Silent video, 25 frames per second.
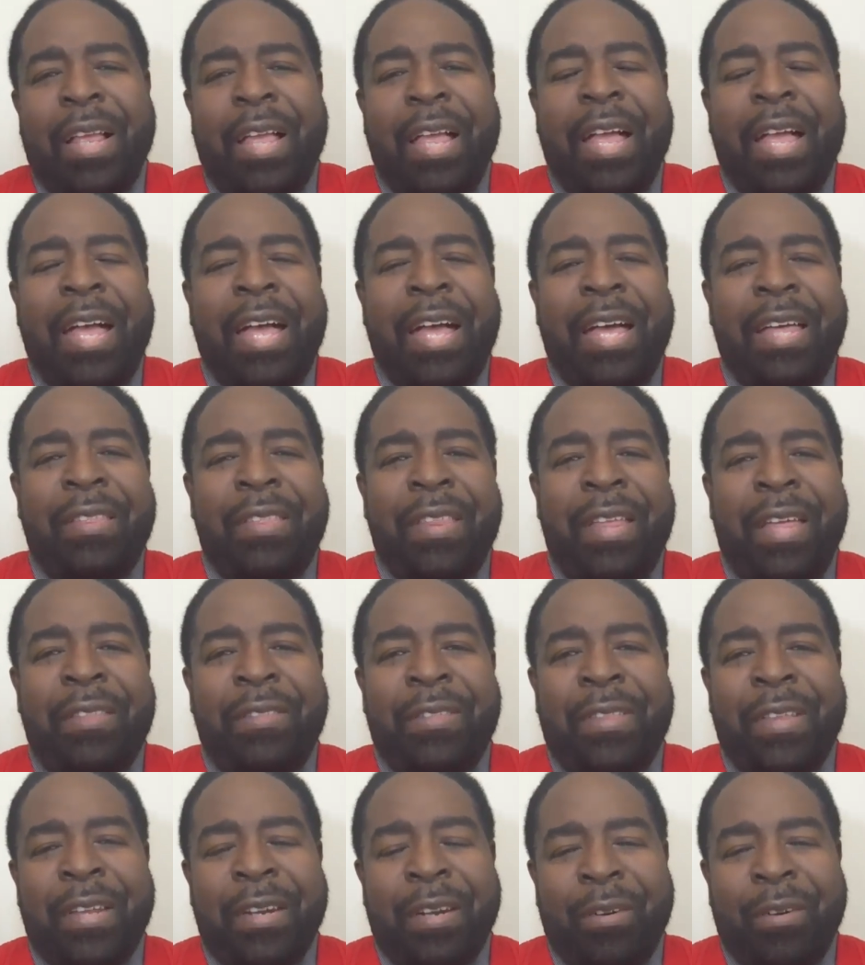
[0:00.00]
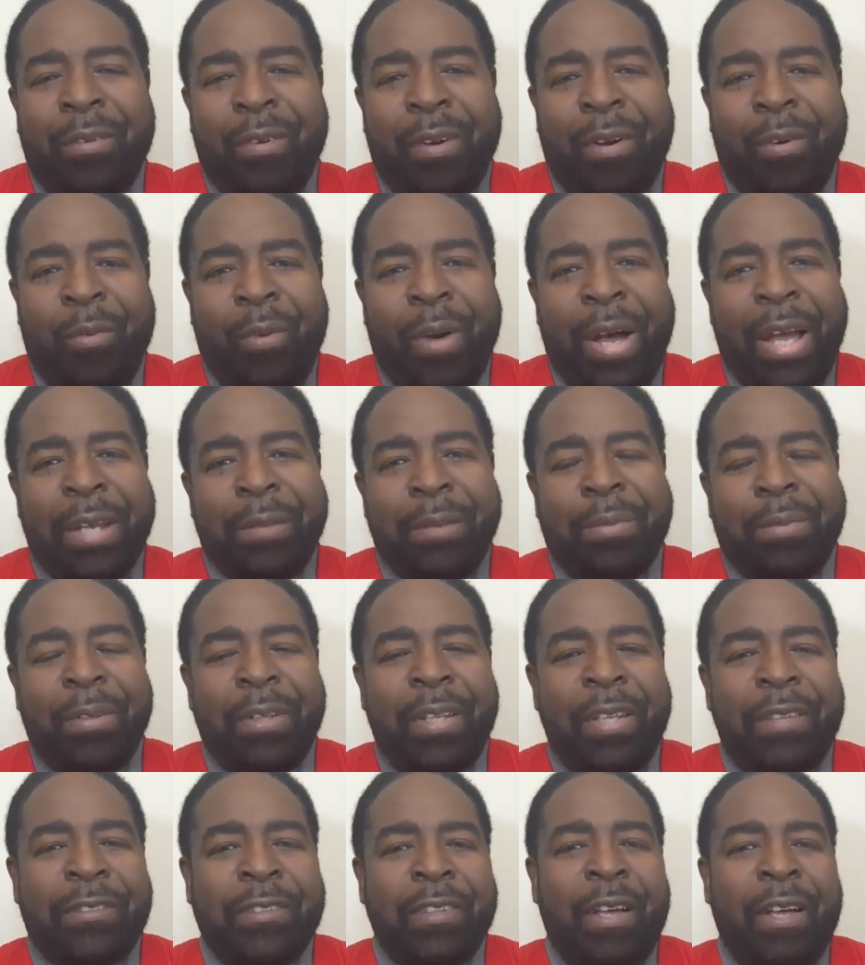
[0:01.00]
And then a white
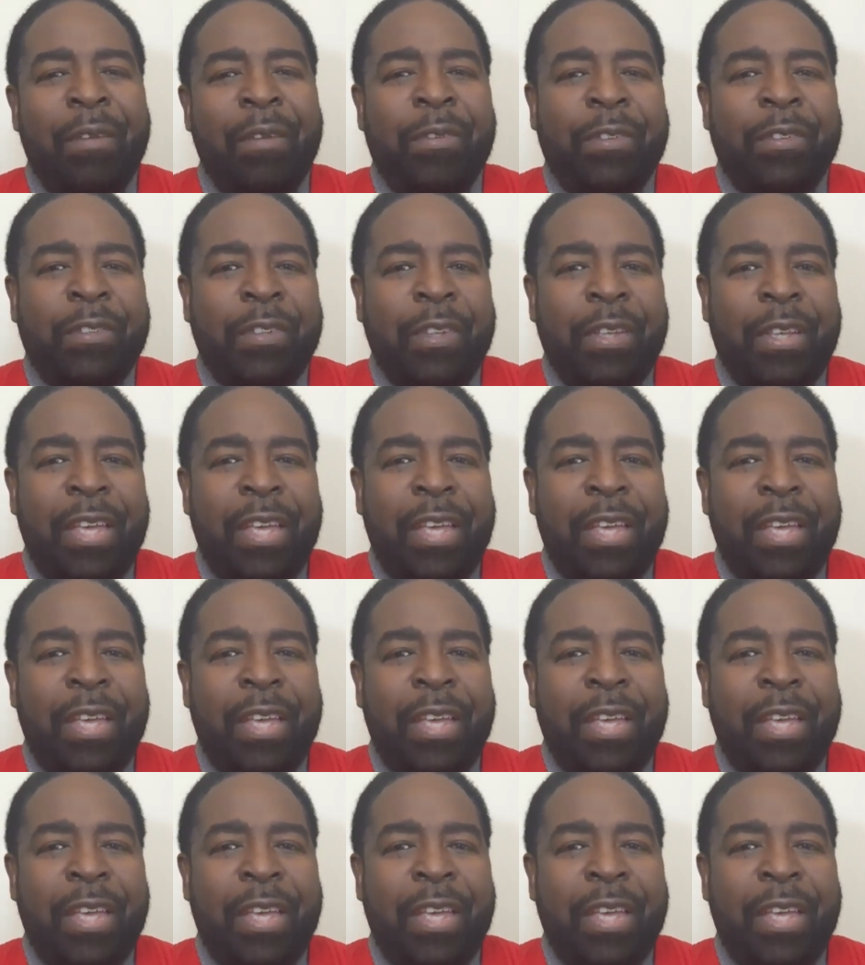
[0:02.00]
police officer